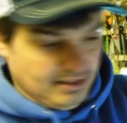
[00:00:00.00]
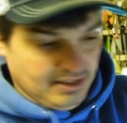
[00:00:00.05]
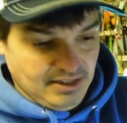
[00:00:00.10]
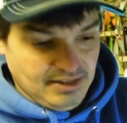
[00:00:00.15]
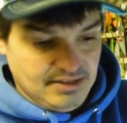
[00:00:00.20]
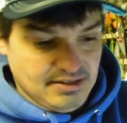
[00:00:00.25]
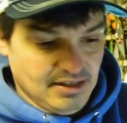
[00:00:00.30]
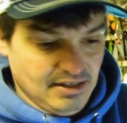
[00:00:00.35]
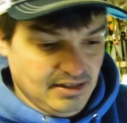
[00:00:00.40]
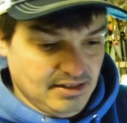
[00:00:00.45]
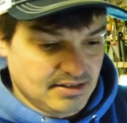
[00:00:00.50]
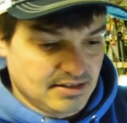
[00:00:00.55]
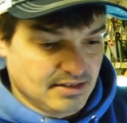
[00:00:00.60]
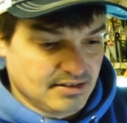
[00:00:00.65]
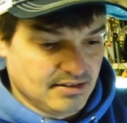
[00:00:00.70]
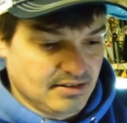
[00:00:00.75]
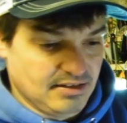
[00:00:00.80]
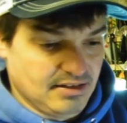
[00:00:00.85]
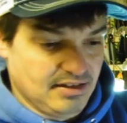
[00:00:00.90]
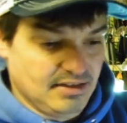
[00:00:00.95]
DTs, that's
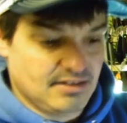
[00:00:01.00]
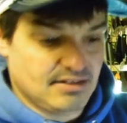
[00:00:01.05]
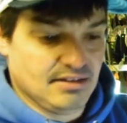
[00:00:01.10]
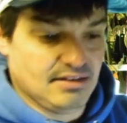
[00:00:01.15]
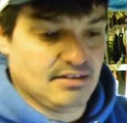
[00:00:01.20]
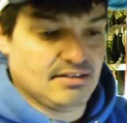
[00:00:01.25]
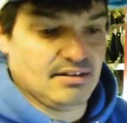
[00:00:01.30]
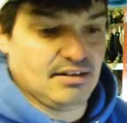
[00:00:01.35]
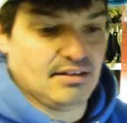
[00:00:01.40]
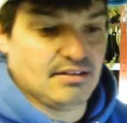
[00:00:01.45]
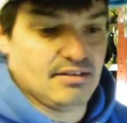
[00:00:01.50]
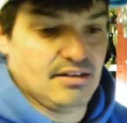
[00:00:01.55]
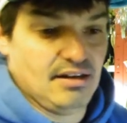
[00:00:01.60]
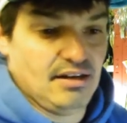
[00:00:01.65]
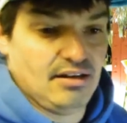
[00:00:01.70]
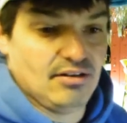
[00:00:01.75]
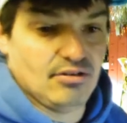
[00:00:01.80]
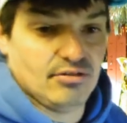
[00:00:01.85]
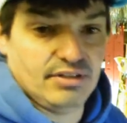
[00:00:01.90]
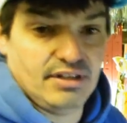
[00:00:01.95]
a
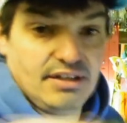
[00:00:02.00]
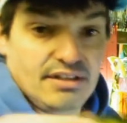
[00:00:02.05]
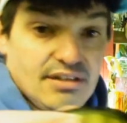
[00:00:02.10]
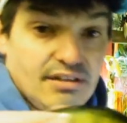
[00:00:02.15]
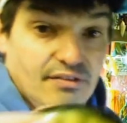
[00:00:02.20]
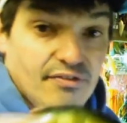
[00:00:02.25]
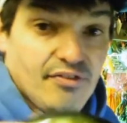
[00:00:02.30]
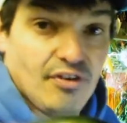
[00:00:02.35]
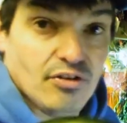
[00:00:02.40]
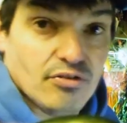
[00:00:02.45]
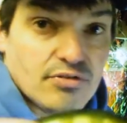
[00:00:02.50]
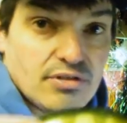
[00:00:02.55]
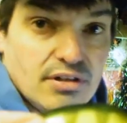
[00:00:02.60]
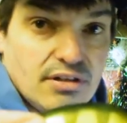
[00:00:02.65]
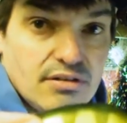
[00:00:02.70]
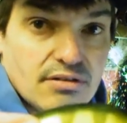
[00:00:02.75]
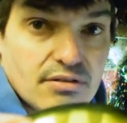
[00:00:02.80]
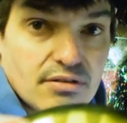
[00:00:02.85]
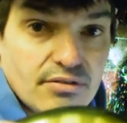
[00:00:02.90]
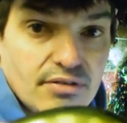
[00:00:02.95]
DT16 or
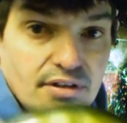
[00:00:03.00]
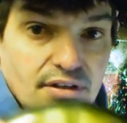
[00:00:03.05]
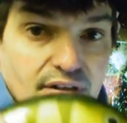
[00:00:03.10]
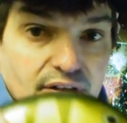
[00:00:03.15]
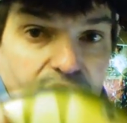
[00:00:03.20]
DT14, sorry,